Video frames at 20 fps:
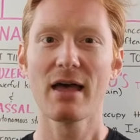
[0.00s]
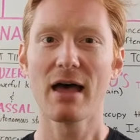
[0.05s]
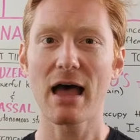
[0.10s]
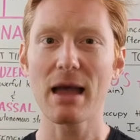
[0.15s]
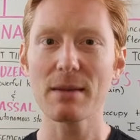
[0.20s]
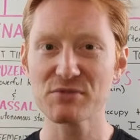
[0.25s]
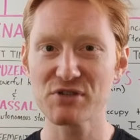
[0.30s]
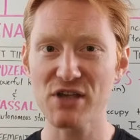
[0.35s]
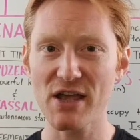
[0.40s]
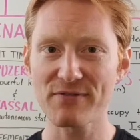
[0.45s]

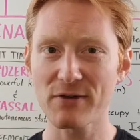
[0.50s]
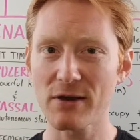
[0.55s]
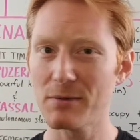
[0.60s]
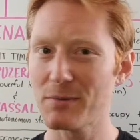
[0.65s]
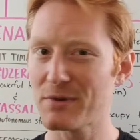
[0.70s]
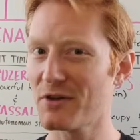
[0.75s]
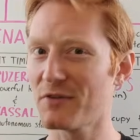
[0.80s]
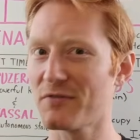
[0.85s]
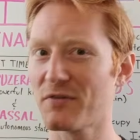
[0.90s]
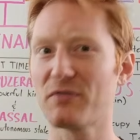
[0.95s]
I'm Jeffrey
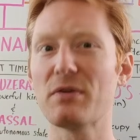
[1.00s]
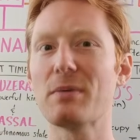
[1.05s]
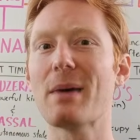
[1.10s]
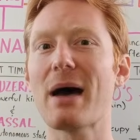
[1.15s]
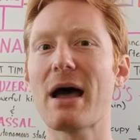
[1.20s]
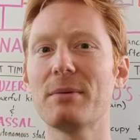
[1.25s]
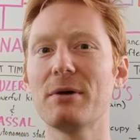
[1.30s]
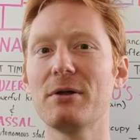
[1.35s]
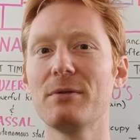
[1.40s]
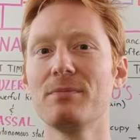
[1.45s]
with Overview
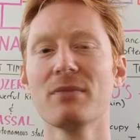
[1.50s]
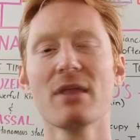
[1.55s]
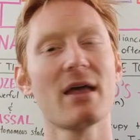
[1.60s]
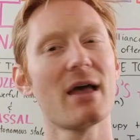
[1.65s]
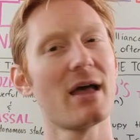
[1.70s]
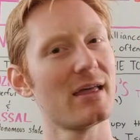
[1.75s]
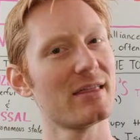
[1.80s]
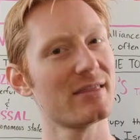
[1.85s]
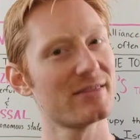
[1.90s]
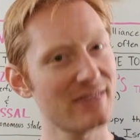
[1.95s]
Bible.
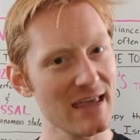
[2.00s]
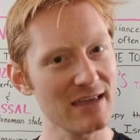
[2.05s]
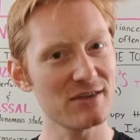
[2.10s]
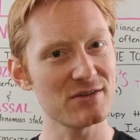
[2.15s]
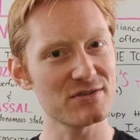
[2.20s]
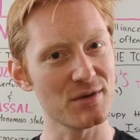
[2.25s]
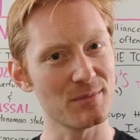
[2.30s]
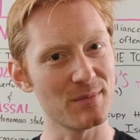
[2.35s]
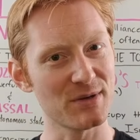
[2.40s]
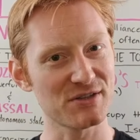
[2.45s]
Thank
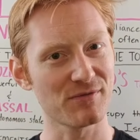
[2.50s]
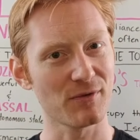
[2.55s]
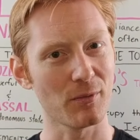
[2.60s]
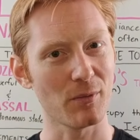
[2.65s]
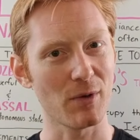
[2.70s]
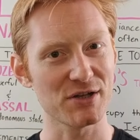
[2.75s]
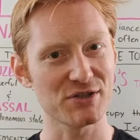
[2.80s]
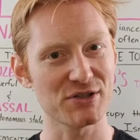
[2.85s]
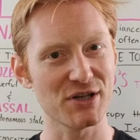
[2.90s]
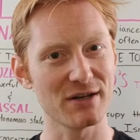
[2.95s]
you so much for
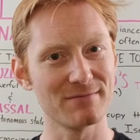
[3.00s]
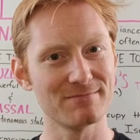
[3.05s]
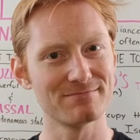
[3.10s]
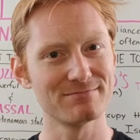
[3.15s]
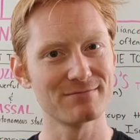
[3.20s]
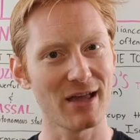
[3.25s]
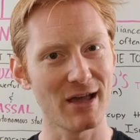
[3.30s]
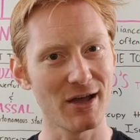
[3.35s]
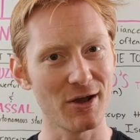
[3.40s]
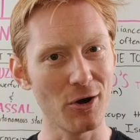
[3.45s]
watching.
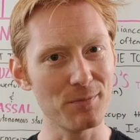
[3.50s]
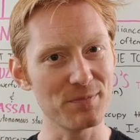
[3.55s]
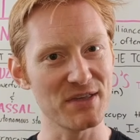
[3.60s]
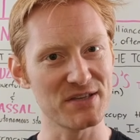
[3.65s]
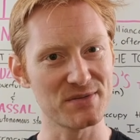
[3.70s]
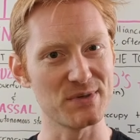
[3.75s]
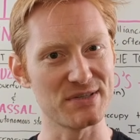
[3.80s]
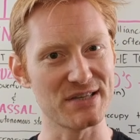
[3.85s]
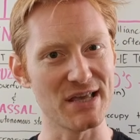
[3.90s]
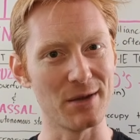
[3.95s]
I hope
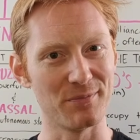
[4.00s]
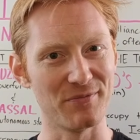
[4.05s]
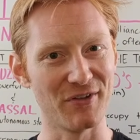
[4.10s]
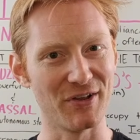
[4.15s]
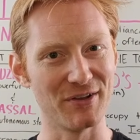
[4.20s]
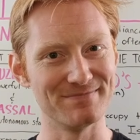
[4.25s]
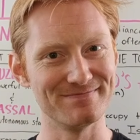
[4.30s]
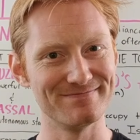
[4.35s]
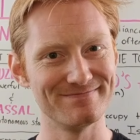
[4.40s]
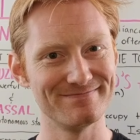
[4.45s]
this was
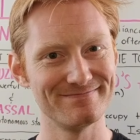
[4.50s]
helpful.